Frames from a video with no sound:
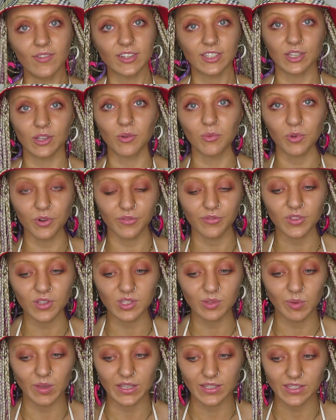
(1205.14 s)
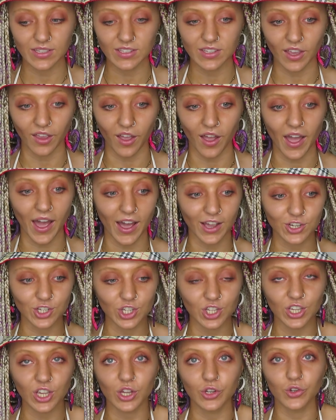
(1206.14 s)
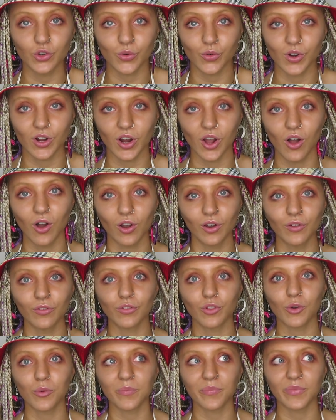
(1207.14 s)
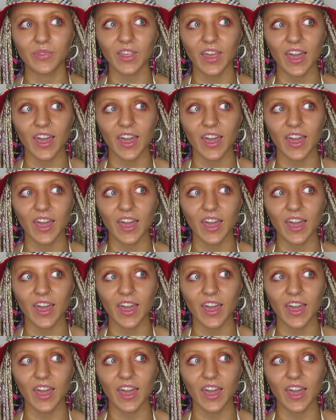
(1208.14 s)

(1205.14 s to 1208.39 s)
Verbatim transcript: every single one of these pieces. Like I actually adore all of them.